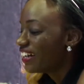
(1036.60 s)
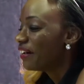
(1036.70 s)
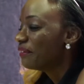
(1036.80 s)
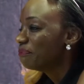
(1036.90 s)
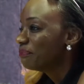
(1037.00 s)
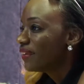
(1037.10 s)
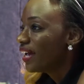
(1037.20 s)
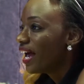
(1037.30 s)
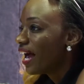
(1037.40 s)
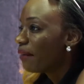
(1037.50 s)
Um,
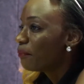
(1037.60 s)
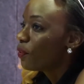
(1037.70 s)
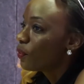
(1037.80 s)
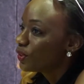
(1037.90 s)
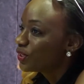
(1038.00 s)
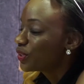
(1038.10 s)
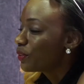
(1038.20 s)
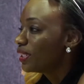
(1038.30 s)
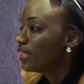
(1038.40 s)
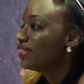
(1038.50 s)
I'm old
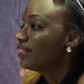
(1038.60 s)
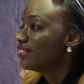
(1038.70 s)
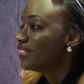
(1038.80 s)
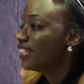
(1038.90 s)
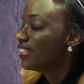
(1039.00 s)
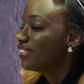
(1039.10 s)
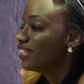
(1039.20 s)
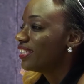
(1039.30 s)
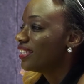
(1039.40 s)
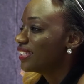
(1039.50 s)
school in the in
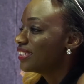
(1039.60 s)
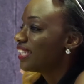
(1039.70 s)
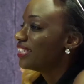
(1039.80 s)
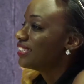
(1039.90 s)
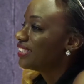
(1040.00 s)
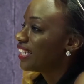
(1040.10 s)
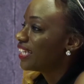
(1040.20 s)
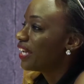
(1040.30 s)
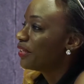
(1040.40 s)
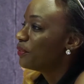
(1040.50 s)
in the sense that
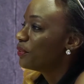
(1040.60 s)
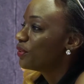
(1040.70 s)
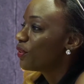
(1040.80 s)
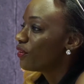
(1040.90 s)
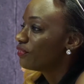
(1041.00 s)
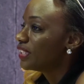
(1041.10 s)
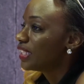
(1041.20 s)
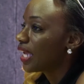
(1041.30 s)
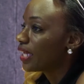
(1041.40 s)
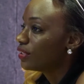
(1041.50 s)
I don't
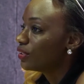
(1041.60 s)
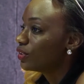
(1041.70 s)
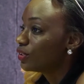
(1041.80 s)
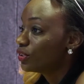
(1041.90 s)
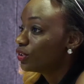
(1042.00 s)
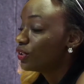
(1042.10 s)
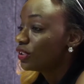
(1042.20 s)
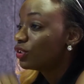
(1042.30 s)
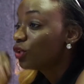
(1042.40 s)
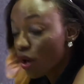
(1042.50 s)
often like to. to
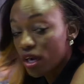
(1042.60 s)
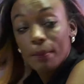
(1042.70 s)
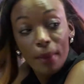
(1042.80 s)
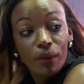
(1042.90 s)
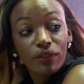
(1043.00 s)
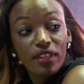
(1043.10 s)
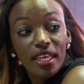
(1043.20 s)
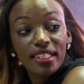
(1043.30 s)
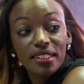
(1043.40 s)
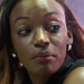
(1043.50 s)
talk, talk about, about
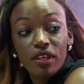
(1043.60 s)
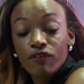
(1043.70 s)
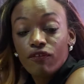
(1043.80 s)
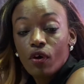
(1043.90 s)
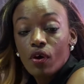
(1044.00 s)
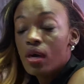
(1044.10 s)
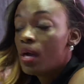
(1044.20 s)
things, things yeah. before. Yeah.